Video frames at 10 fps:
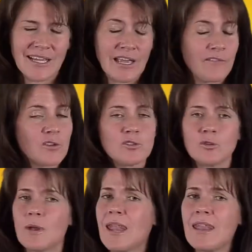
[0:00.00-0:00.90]
If you
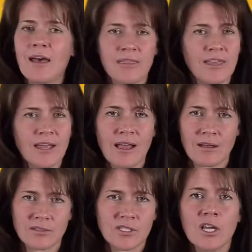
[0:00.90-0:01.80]
do nothing
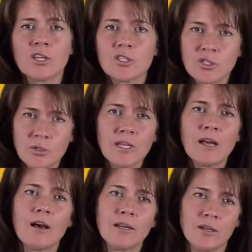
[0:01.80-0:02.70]
else, do
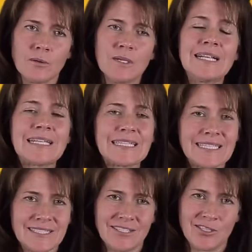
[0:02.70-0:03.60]
the audio,
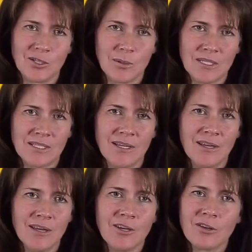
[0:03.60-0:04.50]
listen to it.
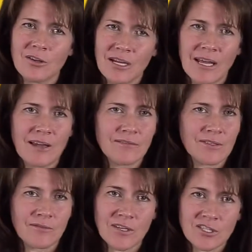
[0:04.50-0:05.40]
You're going to have
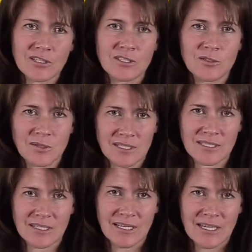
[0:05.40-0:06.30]
to eventually do
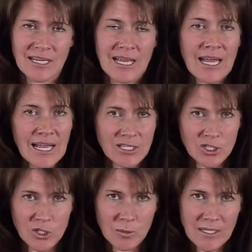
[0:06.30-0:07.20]
this.
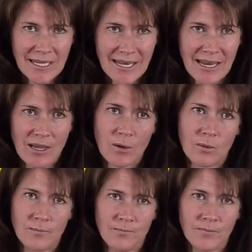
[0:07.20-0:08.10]
Do it
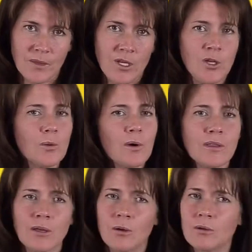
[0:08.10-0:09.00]
now. You
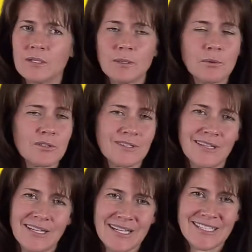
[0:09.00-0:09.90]
are the only
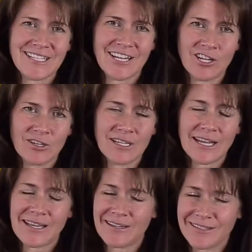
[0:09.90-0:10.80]
person that needs to hear
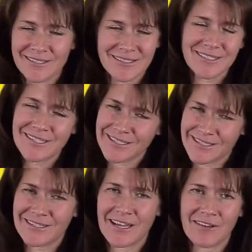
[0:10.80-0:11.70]
it, and it
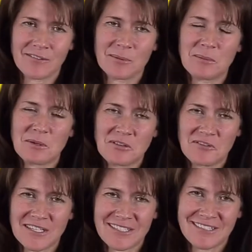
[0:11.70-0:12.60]
doesn't have to be
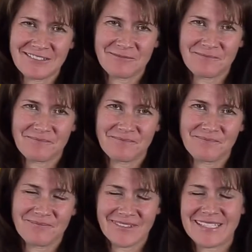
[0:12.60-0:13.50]
perfect.
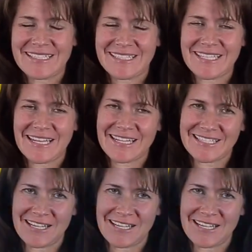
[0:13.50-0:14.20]
See you next